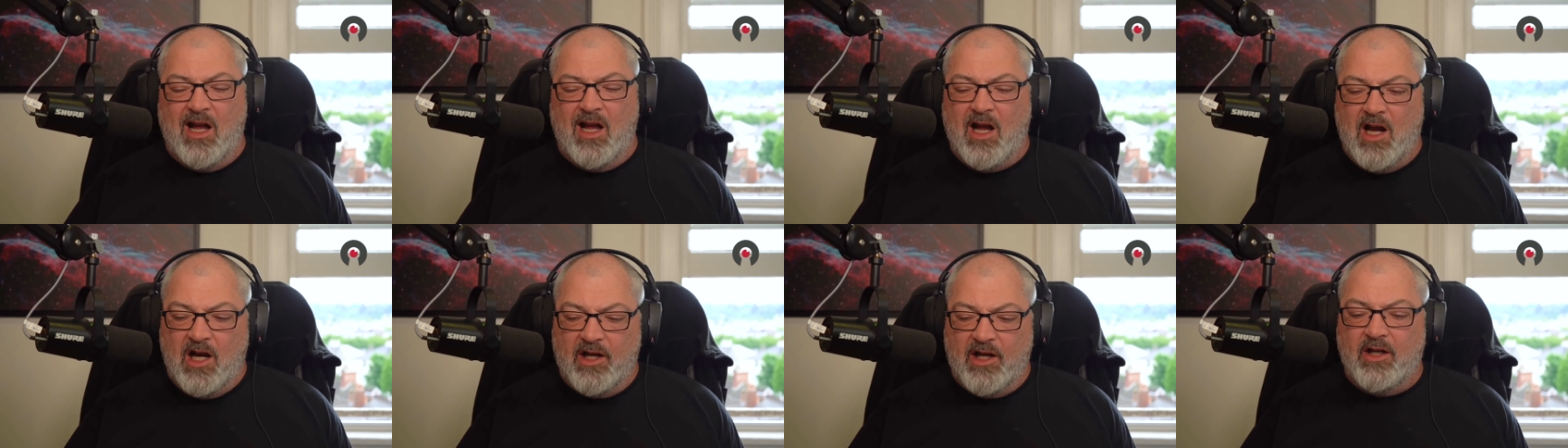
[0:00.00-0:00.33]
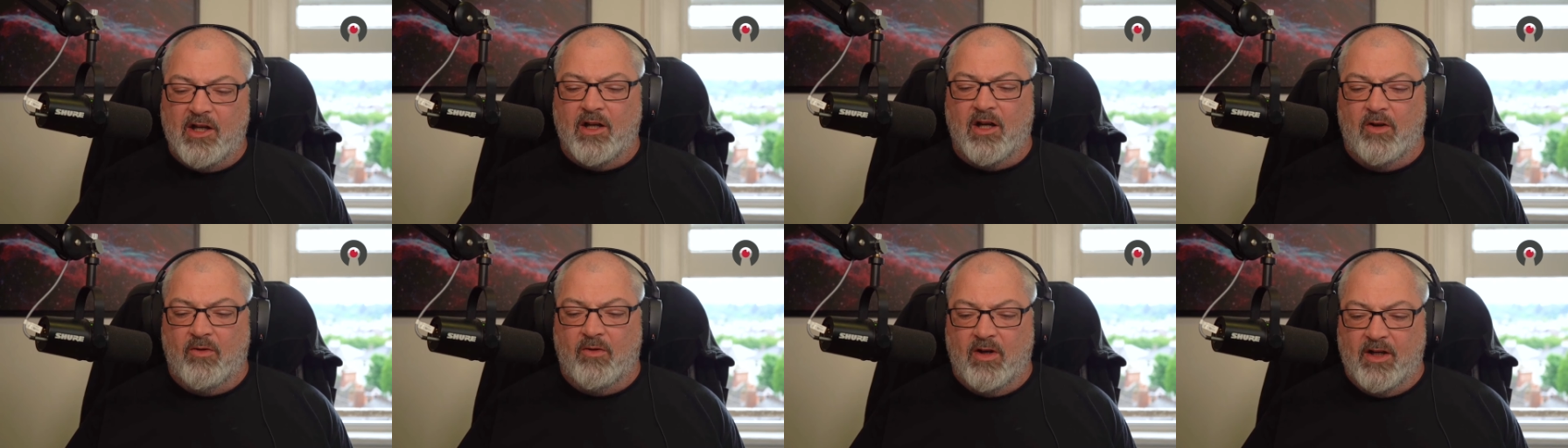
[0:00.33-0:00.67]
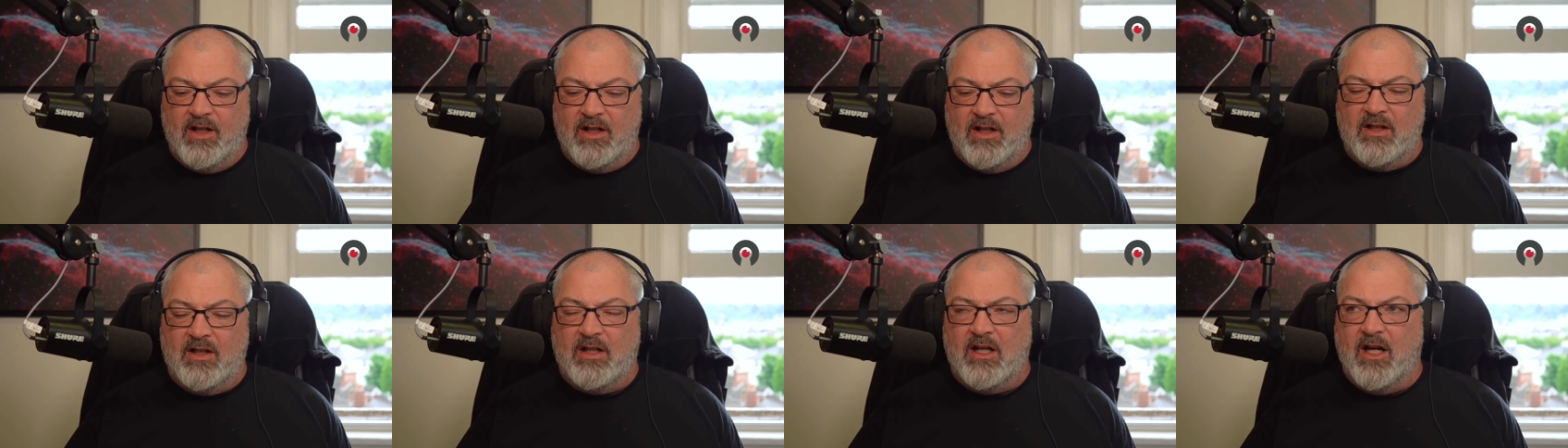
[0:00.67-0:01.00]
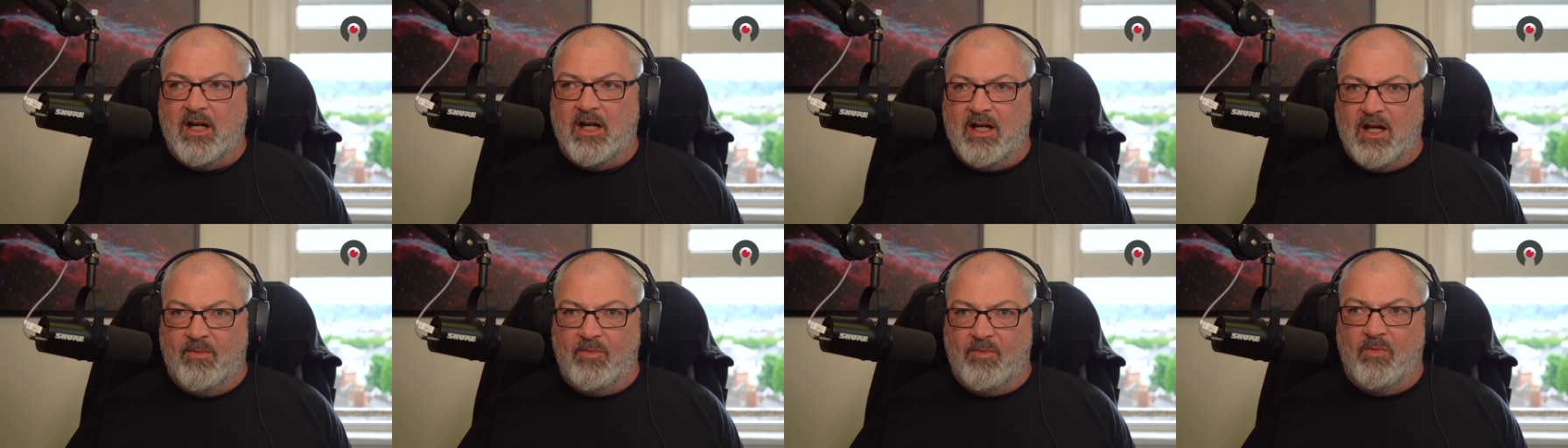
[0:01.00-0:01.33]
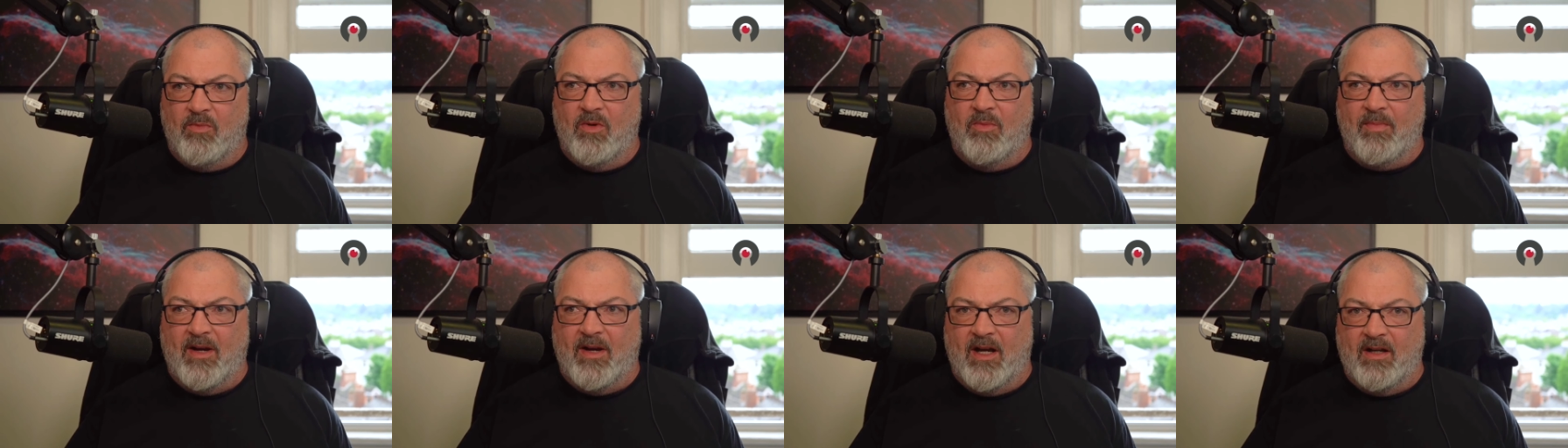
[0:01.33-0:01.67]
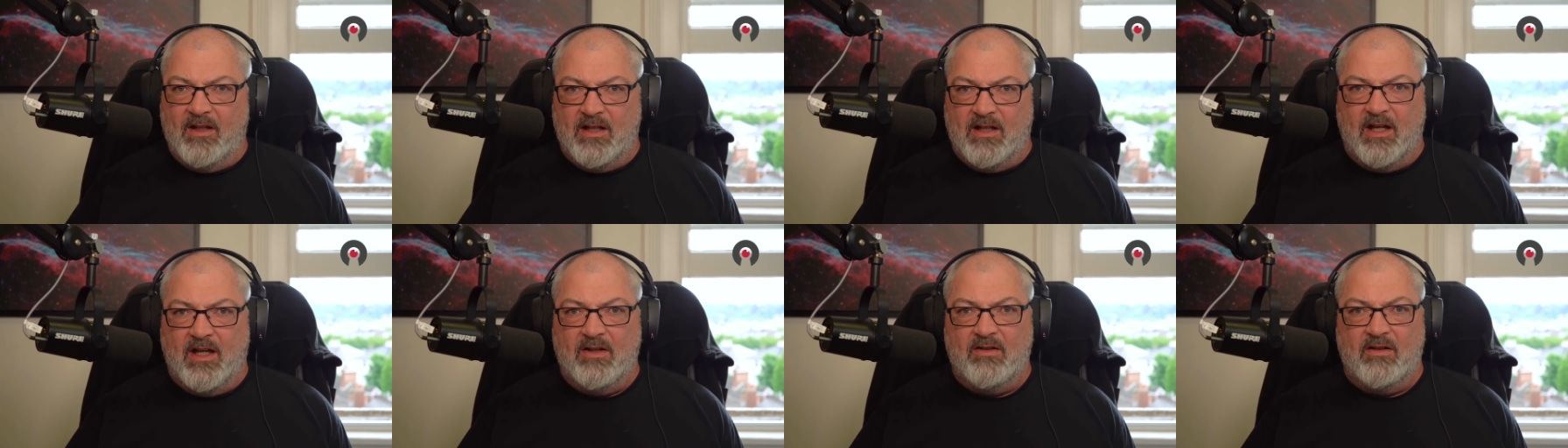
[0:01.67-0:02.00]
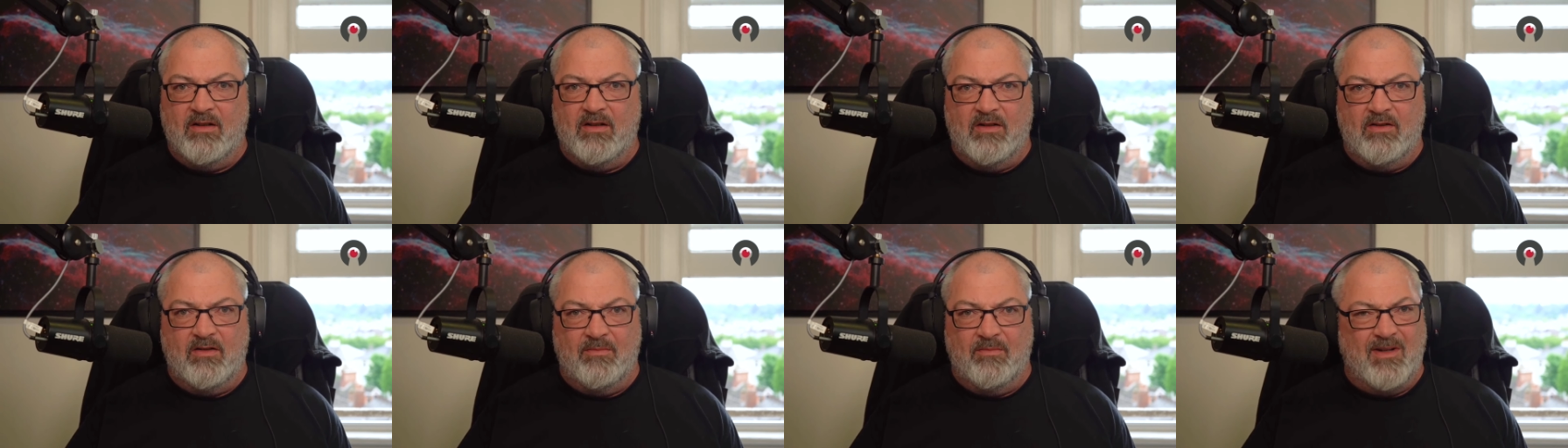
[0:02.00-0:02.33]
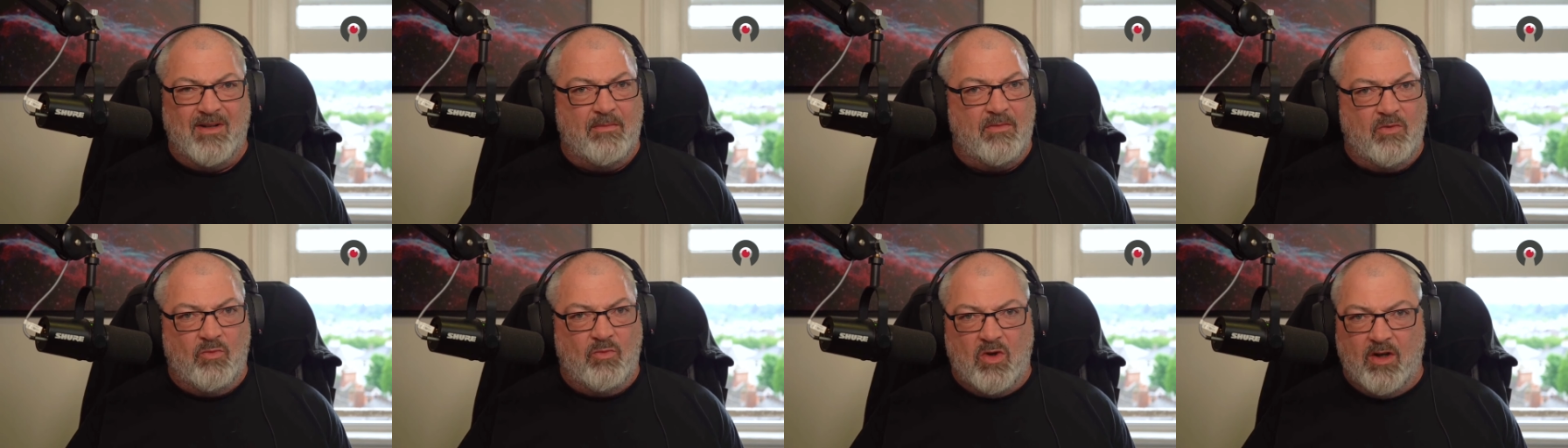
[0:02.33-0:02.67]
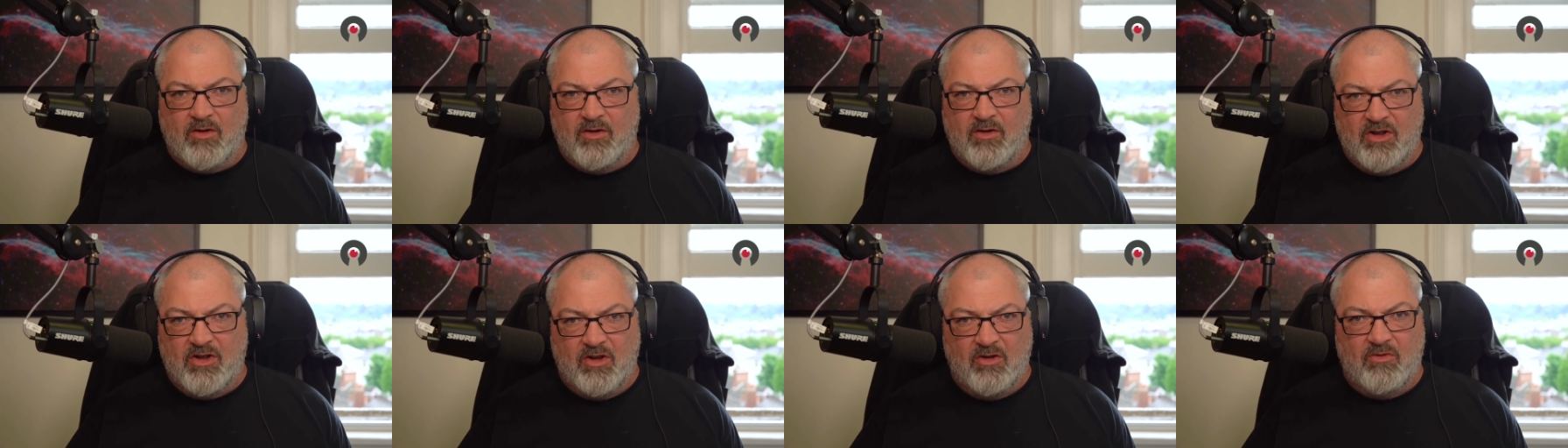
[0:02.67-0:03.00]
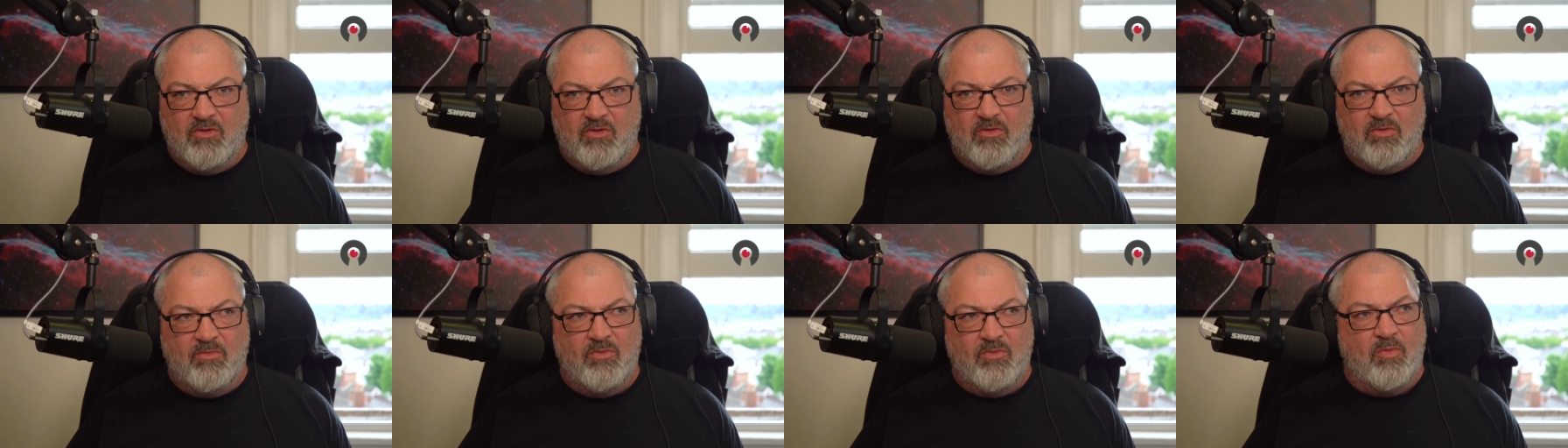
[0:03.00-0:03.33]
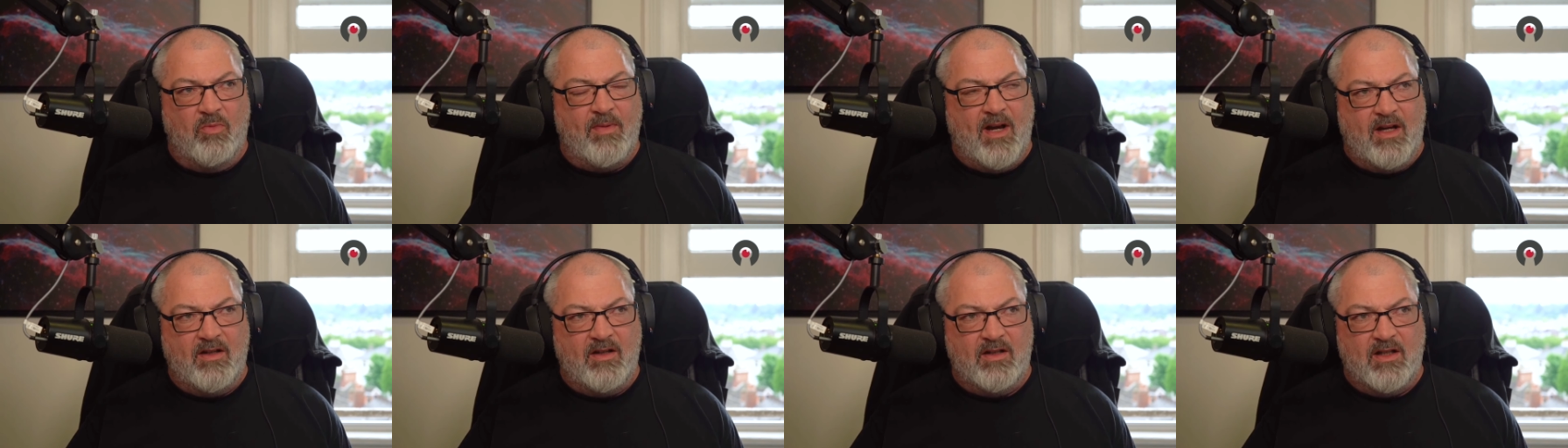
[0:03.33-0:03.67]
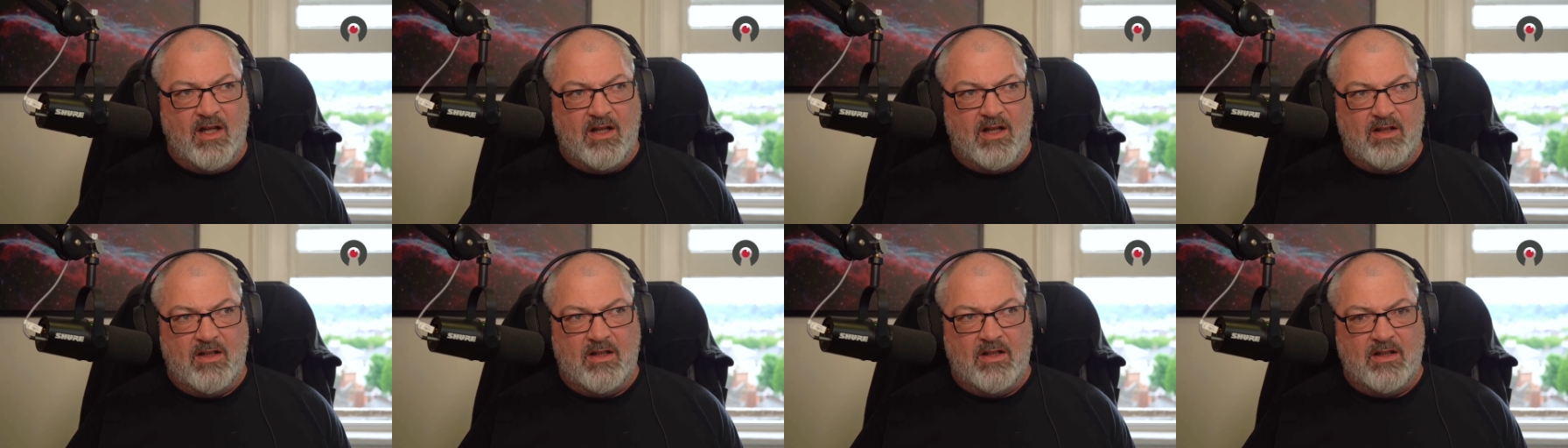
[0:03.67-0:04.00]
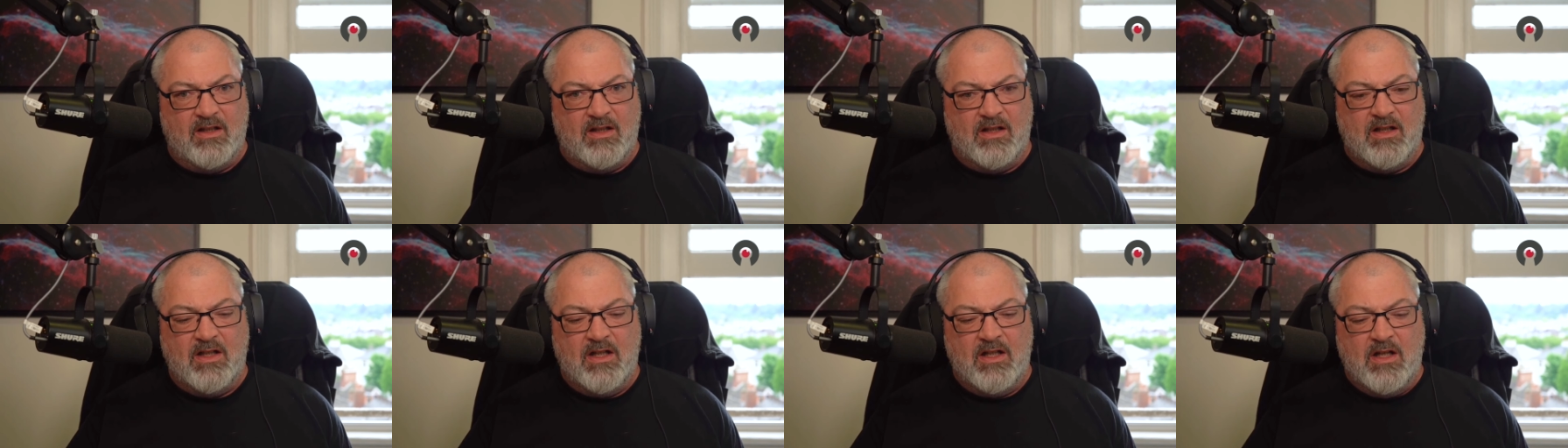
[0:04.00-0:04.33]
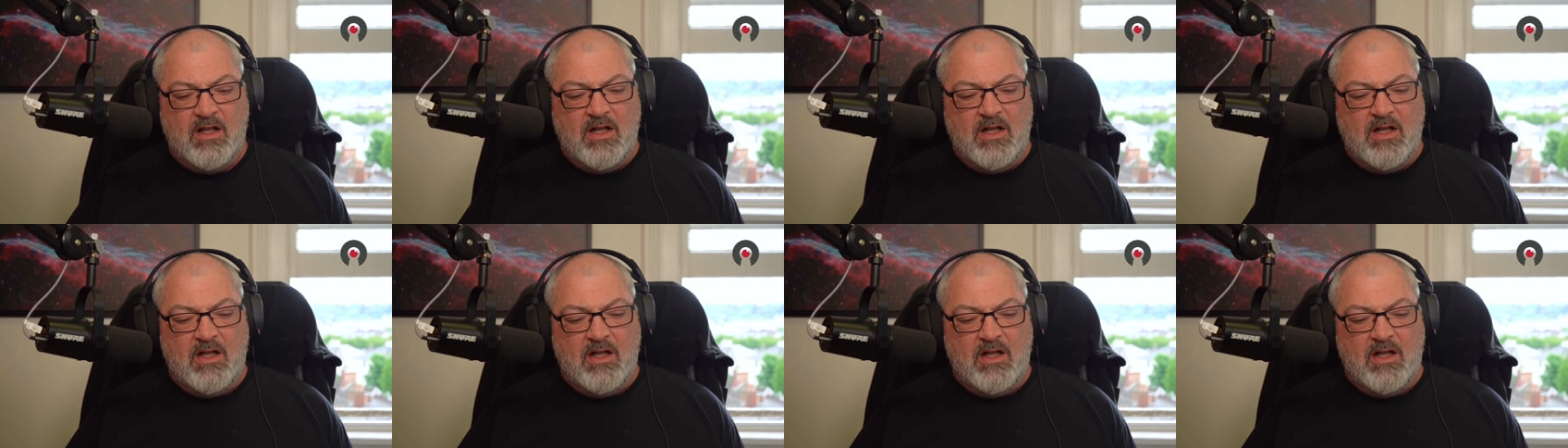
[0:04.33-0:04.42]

ah, oh, you know, I need to get a couple more pen testers, maybe one or two more pen testers.